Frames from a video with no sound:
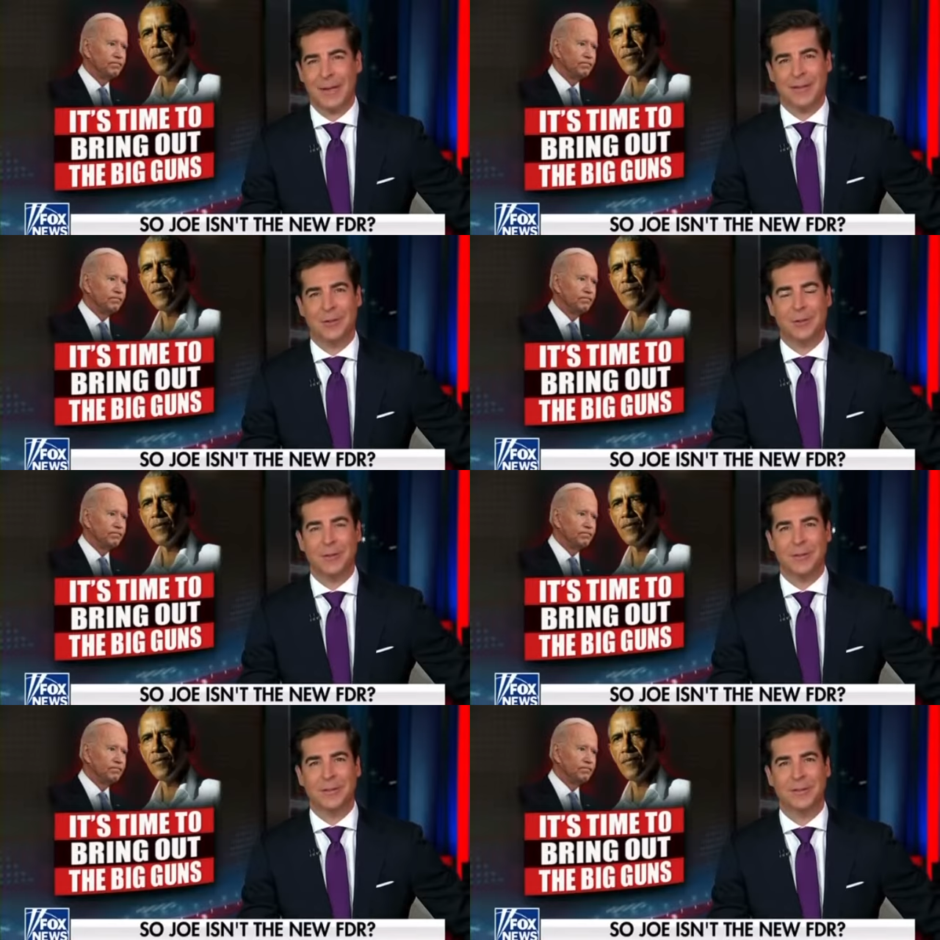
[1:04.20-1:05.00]
Speaker 1: Ace told
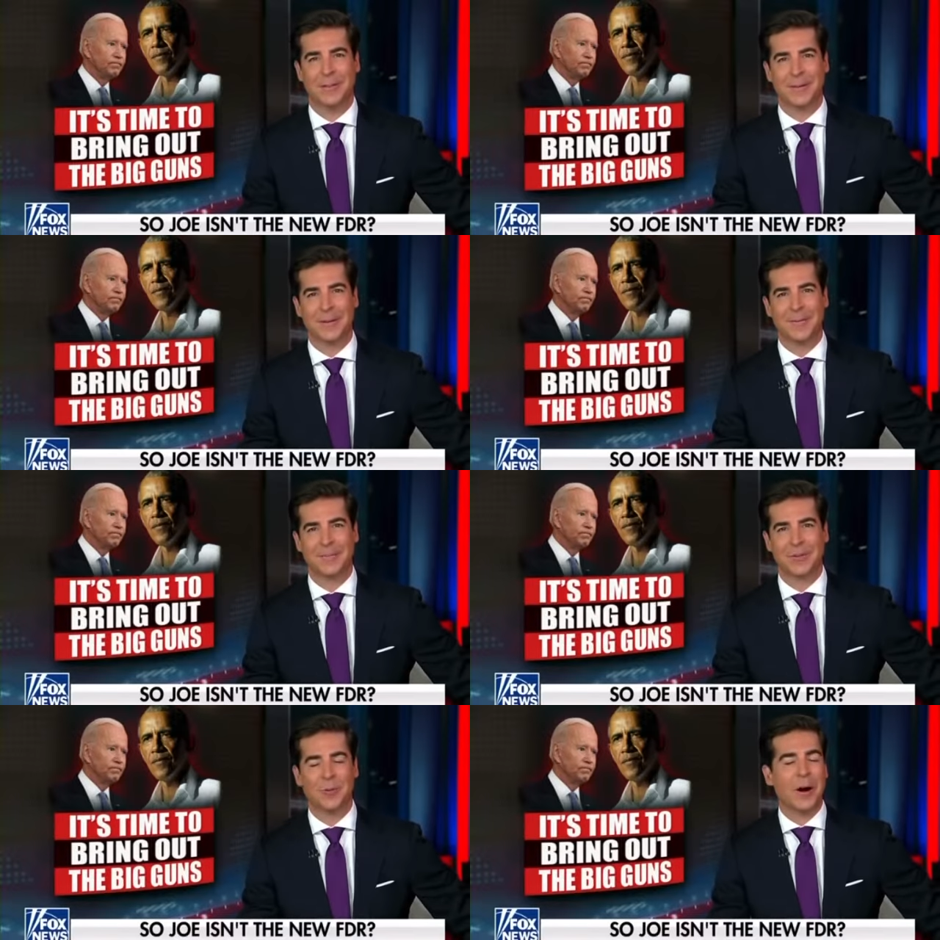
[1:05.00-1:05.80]
us.
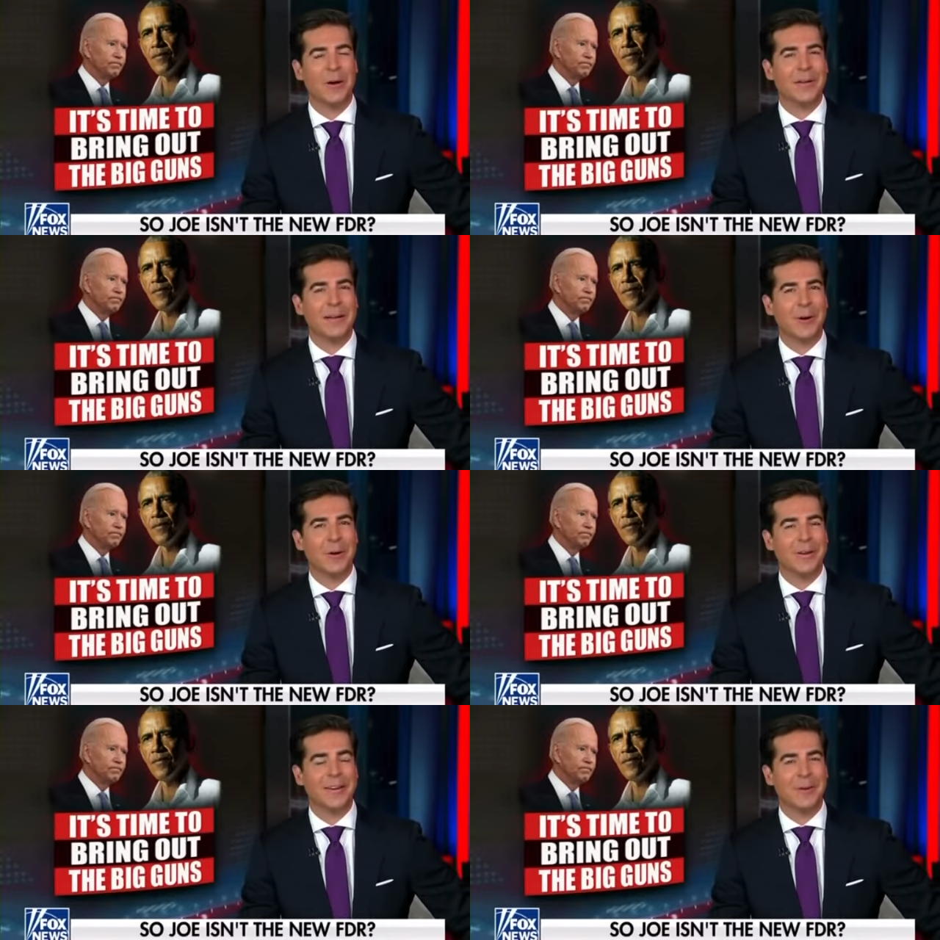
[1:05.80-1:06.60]
So why are they
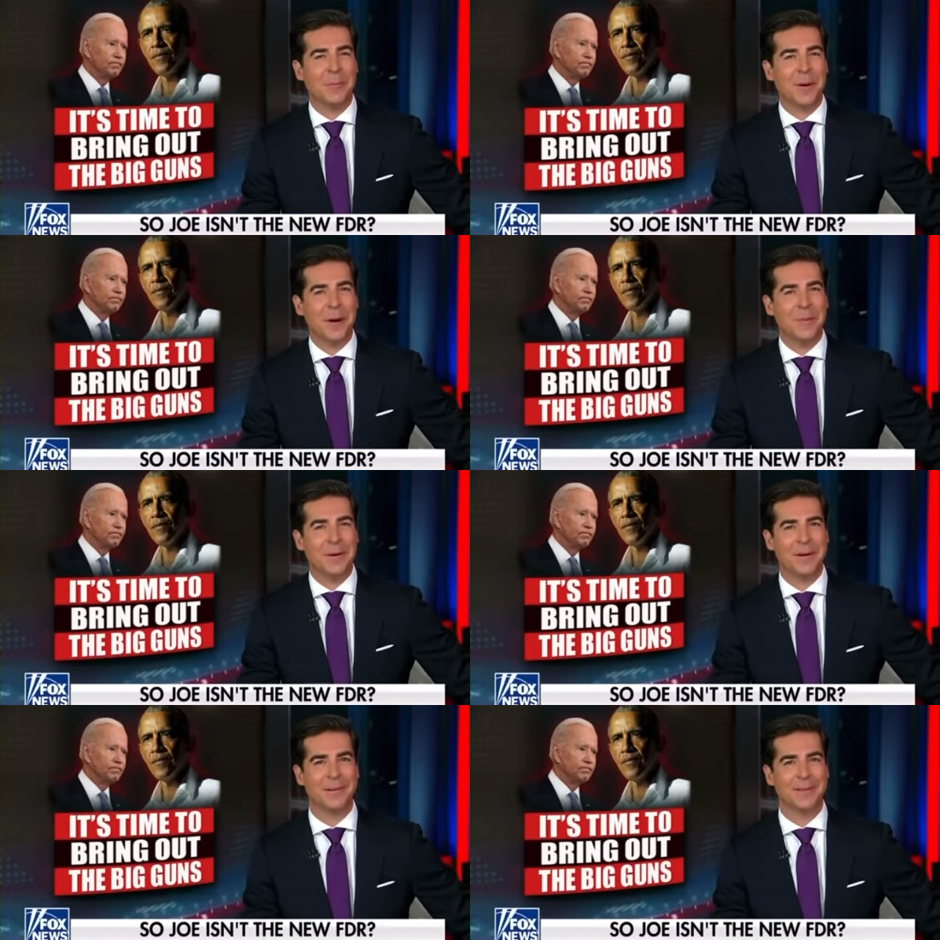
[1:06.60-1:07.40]
calling in Obama?